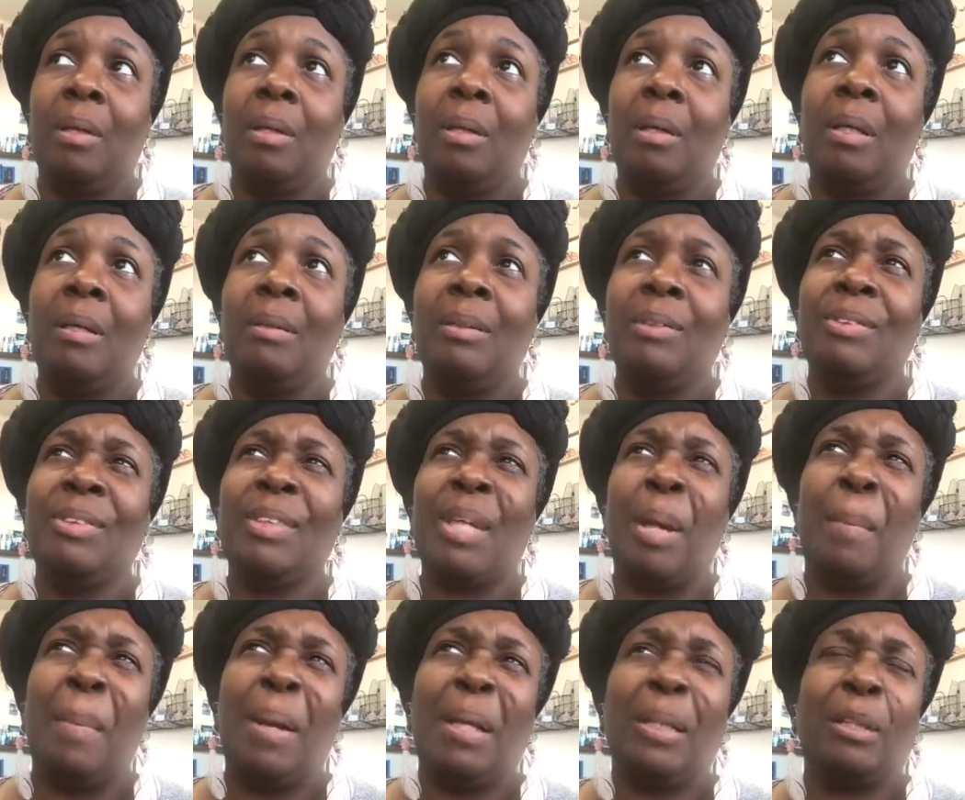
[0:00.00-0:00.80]
he was
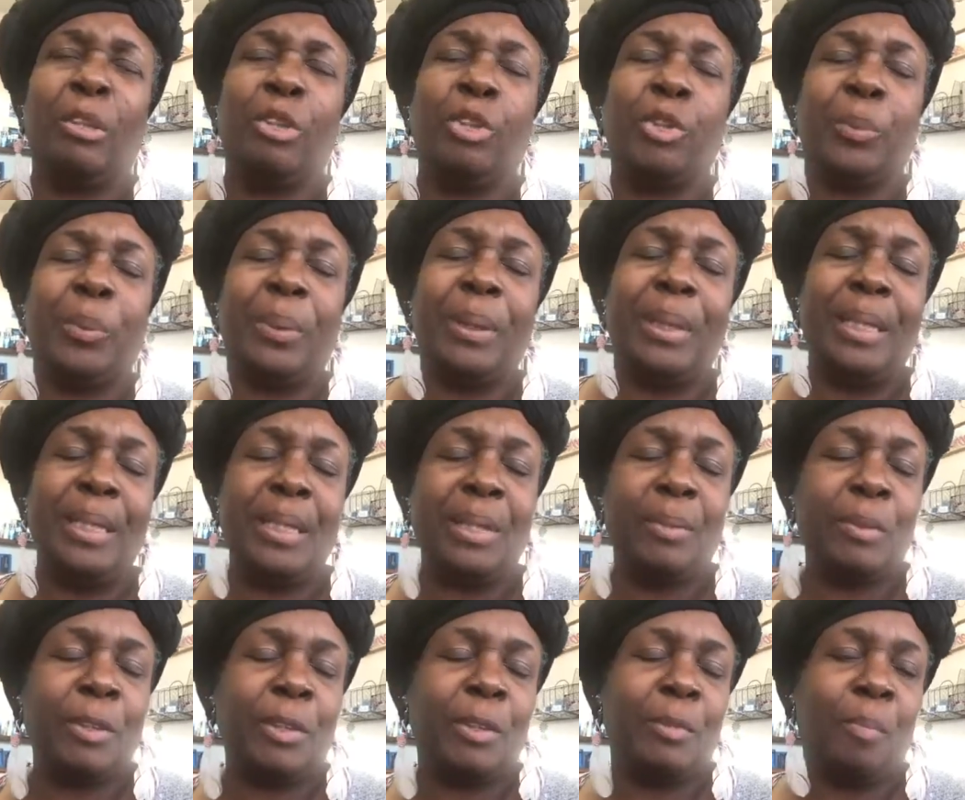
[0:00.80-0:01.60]
talking about the
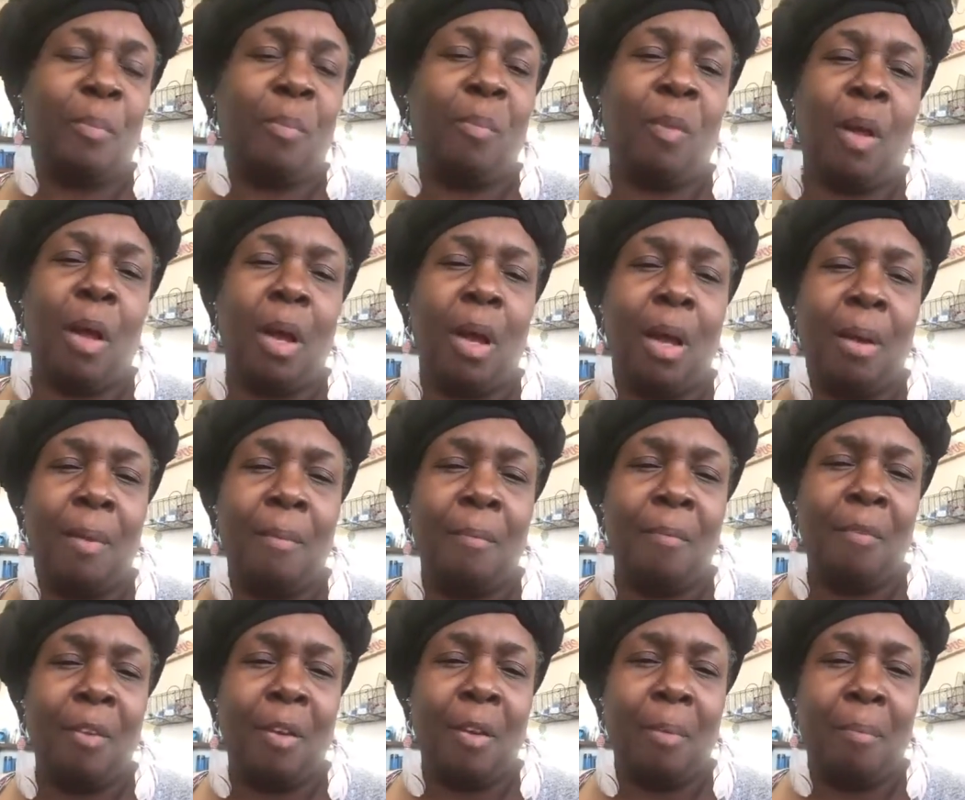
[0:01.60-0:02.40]
trees was
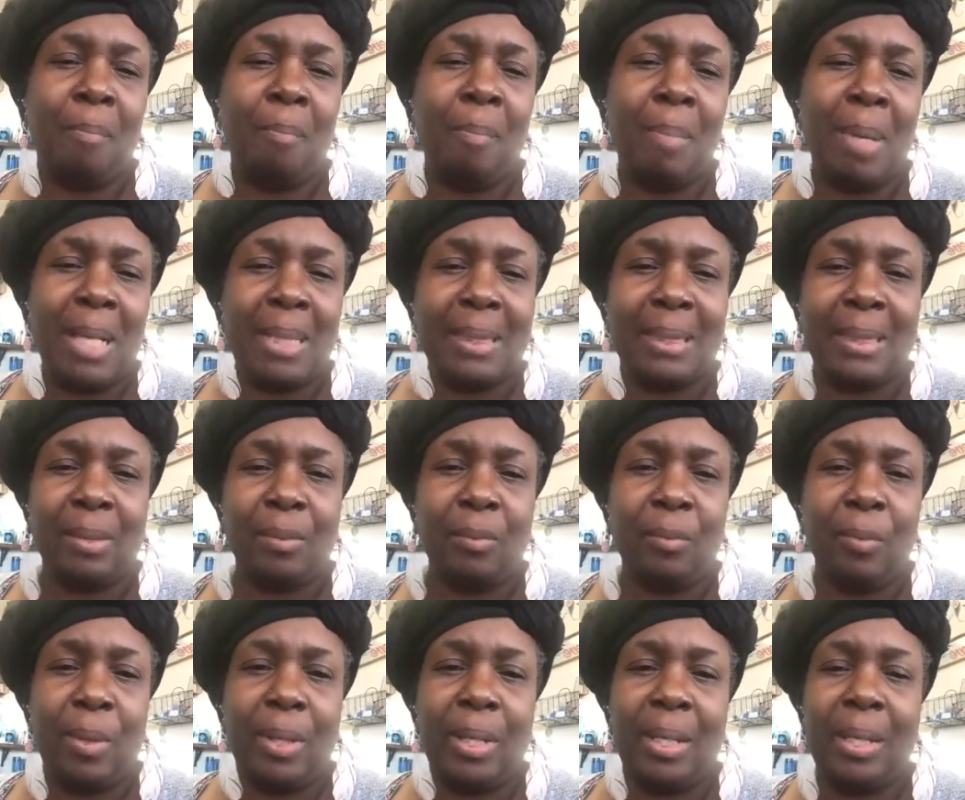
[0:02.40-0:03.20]

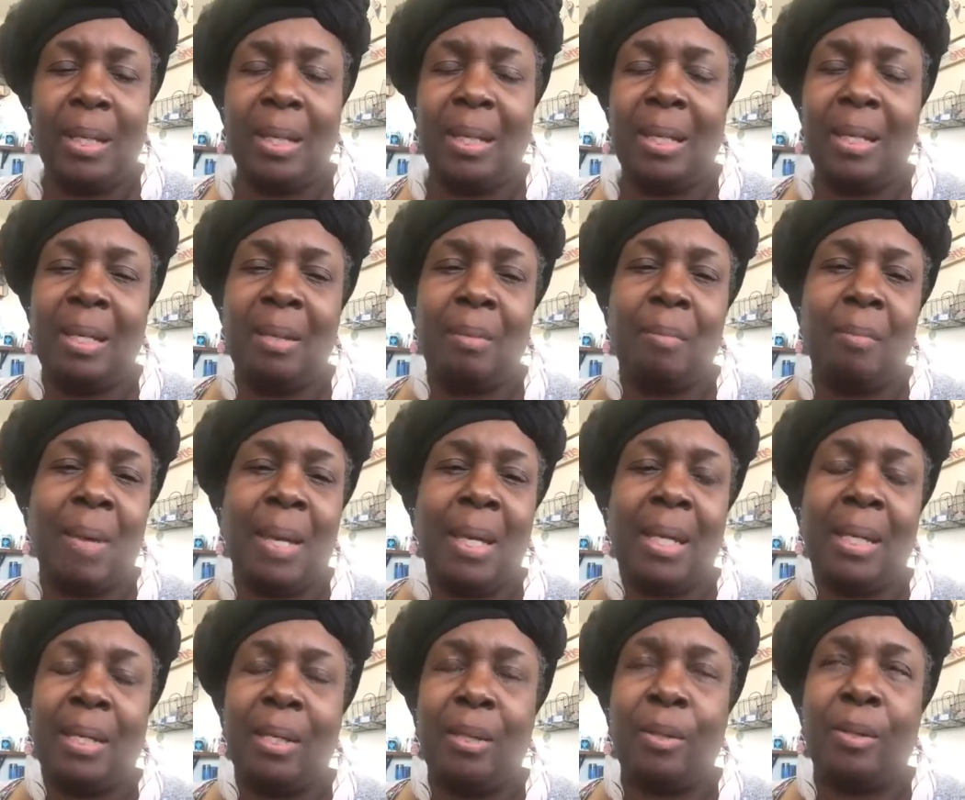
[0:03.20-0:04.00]
messing with it and
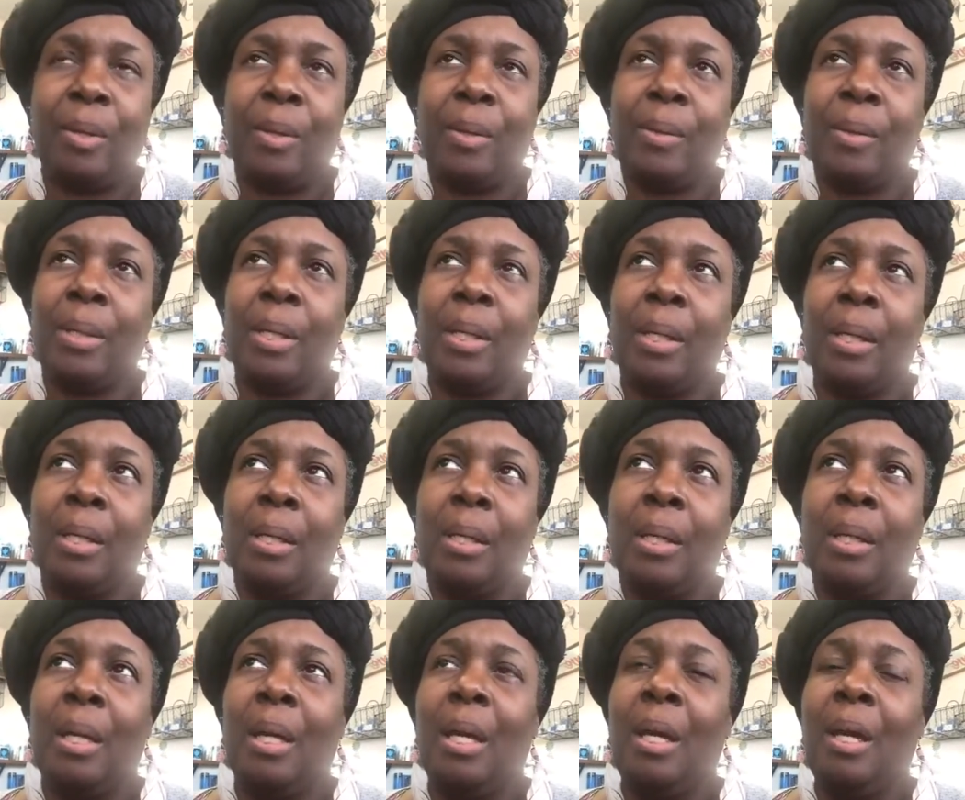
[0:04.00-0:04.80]
making it dirty.